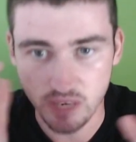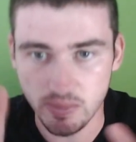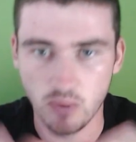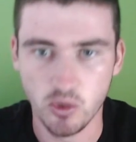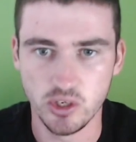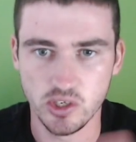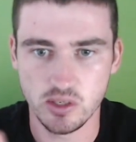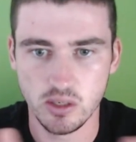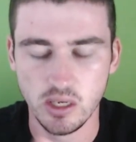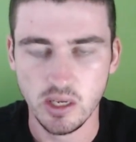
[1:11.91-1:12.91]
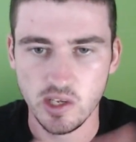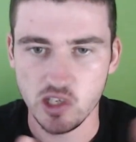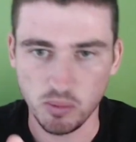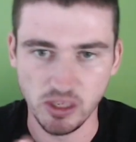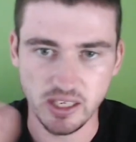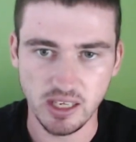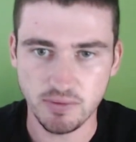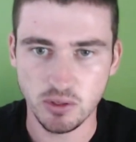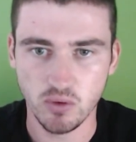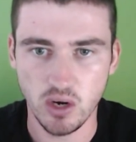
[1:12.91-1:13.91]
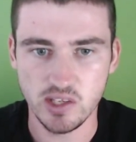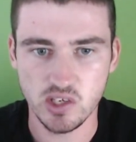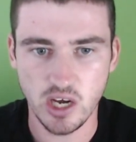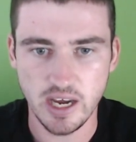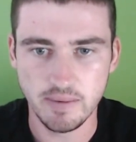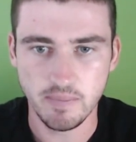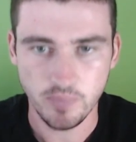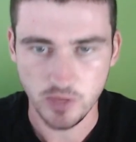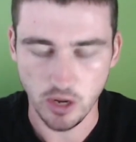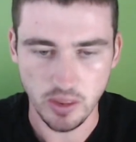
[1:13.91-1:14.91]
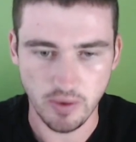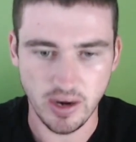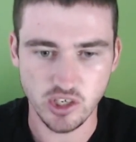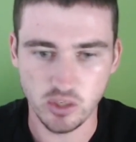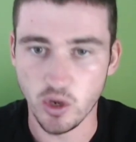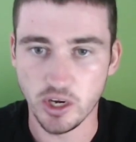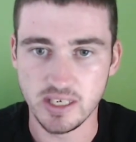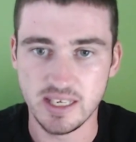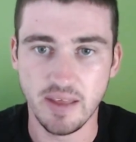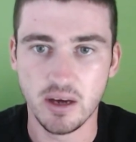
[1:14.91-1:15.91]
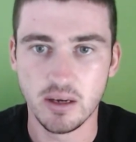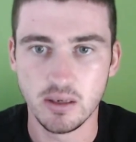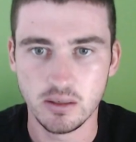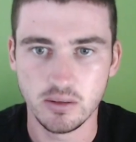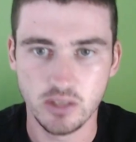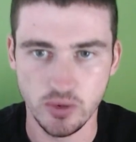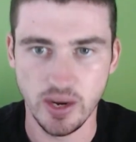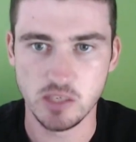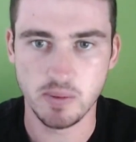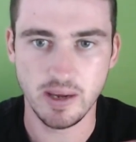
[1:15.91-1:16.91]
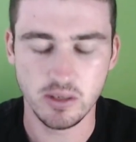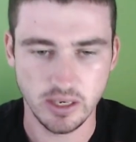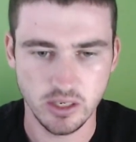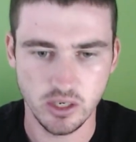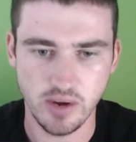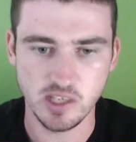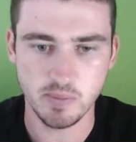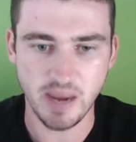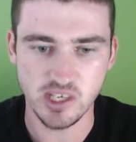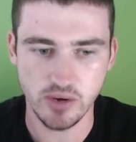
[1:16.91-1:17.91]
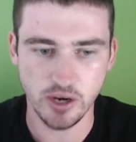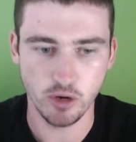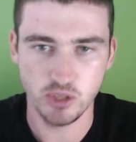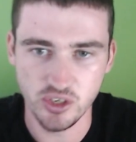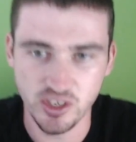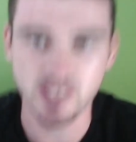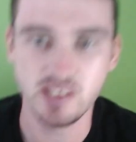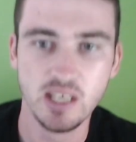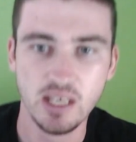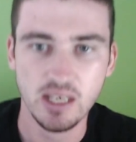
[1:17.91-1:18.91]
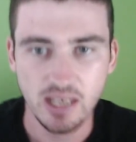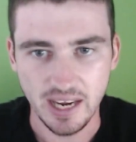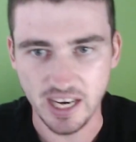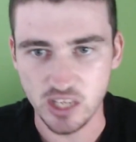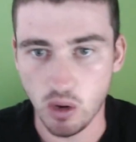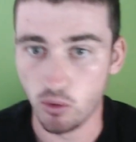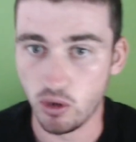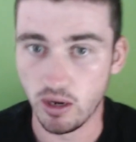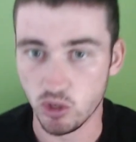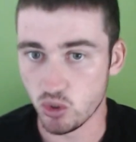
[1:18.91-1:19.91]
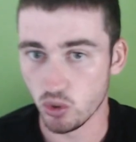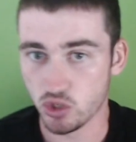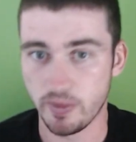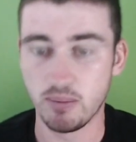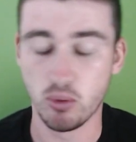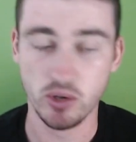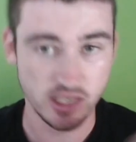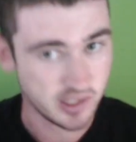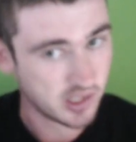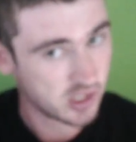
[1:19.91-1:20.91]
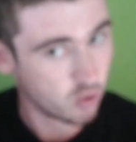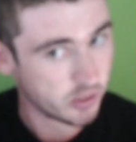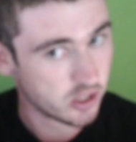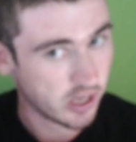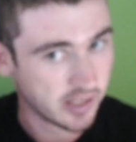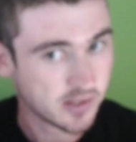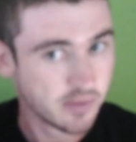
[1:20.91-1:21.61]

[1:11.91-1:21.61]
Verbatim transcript: They weren't just split your left and right side. You know, they were actually working together to create, to create space, to create opportunities. And that's why we were able to score so many points against the Storm and Tigers.